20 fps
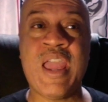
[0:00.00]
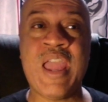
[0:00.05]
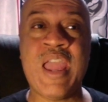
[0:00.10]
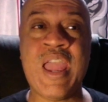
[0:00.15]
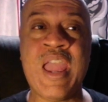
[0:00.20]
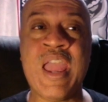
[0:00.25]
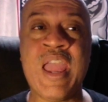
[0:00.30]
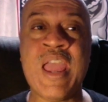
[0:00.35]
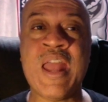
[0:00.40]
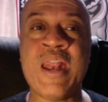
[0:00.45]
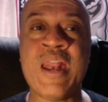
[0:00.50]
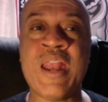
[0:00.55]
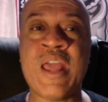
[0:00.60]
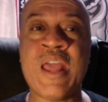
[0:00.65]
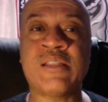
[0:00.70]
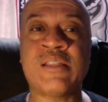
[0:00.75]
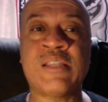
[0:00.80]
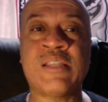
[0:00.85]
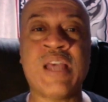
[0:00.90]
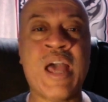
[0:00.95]
And
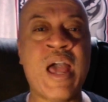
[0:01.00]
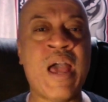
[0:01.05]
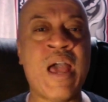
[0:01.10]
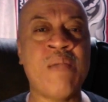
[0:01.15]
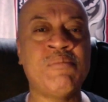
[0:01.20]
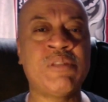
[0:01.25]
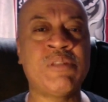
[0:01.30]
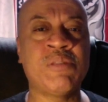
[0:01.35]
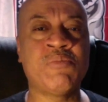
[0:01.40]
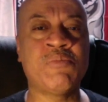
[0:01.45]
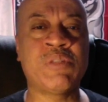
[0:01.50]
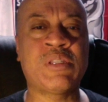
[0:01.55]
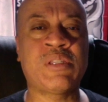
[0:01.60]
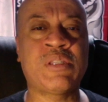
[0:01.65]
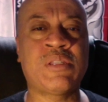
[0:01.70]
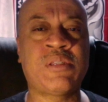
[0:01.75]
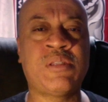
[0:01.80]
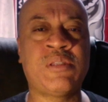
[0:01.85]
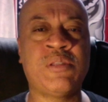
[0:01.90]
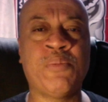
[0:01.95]
at times it was
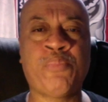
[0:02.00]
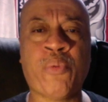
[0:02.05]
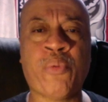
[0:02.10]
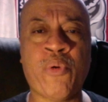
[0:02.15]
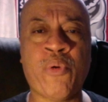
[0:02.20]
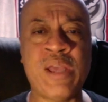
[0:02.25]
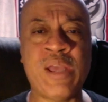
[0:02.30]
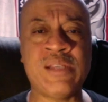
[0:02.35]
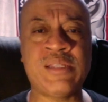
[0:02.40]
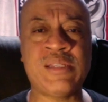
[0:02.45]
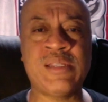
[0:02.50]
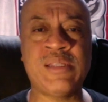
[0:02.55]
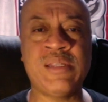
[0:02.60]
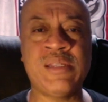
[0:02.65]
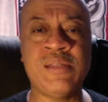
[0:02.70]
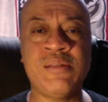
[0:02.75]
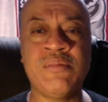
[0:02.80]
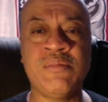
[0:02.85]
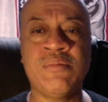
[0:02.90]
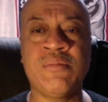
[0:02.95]

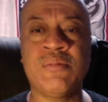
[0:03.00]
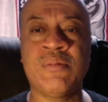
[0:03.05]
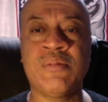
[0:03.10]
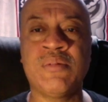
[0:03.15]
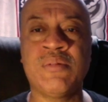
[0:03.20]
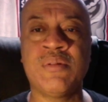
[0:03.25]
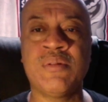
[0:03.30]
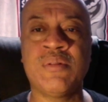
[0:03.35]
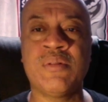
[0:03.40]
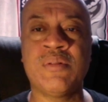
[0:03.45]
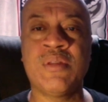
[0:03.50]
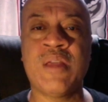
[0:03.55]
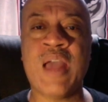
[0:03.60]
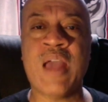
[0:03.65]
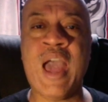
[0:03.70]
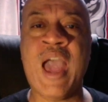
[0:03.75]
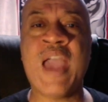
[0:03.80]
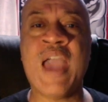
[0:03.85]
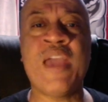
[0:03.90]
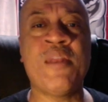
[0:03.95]
depressing.
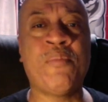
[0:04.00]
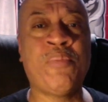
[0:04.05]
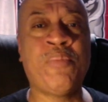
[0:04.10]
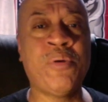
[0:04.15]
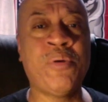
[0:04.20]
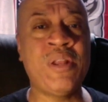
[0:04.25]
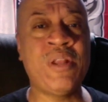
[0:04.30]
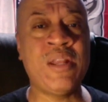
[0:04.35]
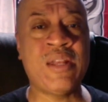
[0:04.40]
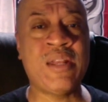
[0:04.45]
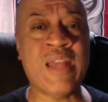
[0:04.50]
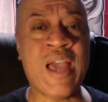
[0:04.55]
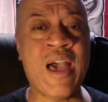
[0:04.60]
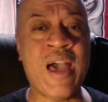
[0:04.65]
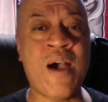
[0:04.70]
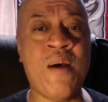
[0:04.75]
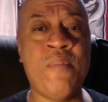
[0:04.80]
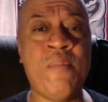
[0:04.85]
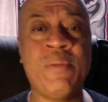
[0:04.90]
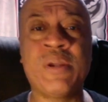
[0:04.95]
I had to put it
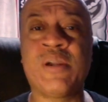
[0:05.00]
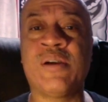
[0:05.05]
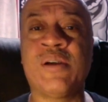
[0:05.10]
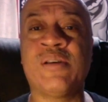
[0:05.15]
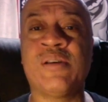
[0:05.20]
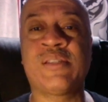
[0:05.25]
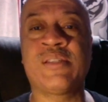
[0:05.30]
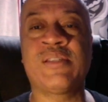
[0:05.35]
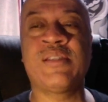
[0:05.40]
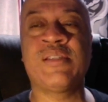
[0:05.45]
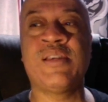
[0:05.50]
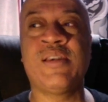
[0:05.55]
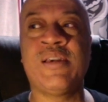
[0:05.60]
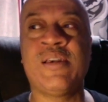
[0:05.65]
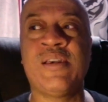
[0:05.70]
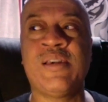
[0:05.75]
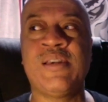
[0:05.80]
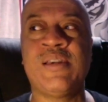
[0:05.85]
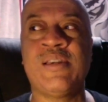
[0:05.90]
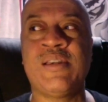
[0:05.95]
down because
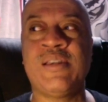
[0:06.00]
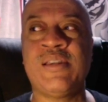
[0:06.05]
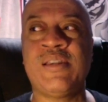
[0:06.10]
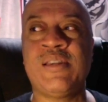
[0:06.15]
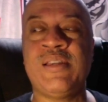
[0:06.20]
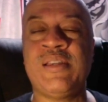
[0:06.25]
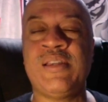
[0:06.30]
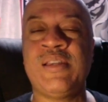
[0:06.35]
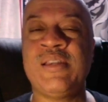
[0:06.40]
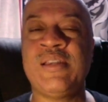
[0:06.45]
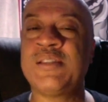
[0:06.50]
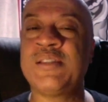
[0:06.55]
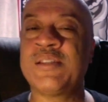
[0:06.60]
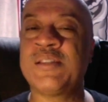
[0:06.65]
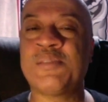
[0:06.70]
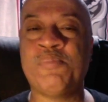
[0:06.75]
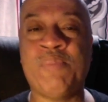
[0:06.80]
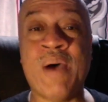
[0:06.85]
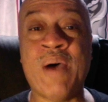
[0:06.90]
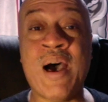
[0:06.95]
it
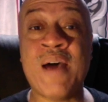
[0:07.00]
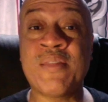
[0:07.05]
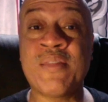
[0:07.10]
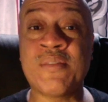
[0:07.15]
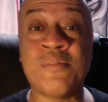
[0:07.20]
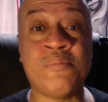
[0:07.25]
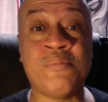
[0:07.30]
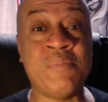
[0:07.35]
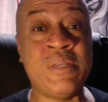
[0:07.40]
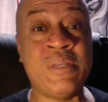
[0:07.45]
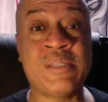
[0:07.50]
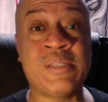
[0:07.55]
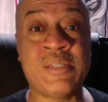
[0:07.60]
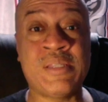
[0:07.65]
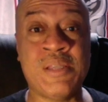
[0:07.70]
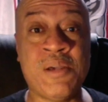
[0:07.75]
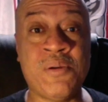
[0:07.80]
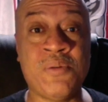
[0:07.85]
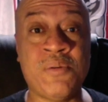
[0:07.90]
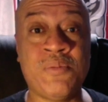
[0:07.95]
just bothered me
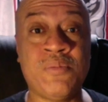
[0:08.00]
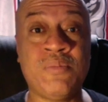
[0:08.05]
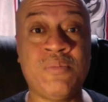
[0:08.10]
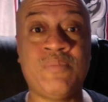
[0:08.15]
so.